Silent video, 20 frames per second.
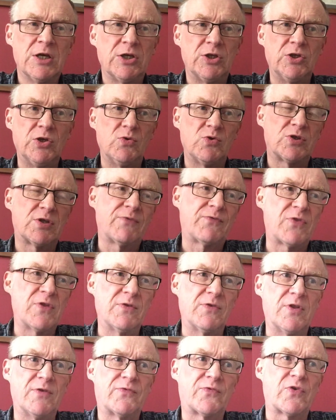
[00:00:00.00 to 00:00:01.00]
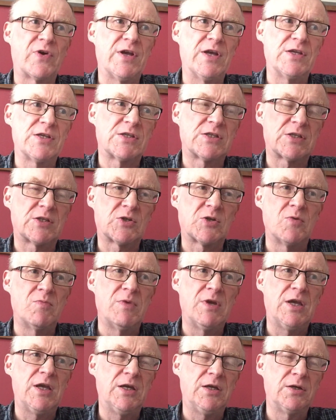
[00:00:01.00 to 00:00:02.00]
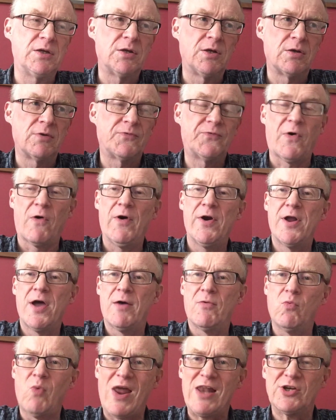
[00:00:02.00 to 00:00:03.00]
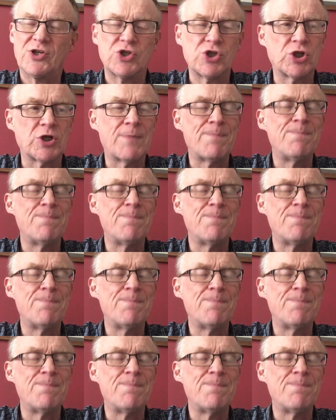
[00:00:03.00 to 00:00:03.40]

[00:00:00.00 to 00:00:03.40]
used the phrase to mean foreigner, Welsh.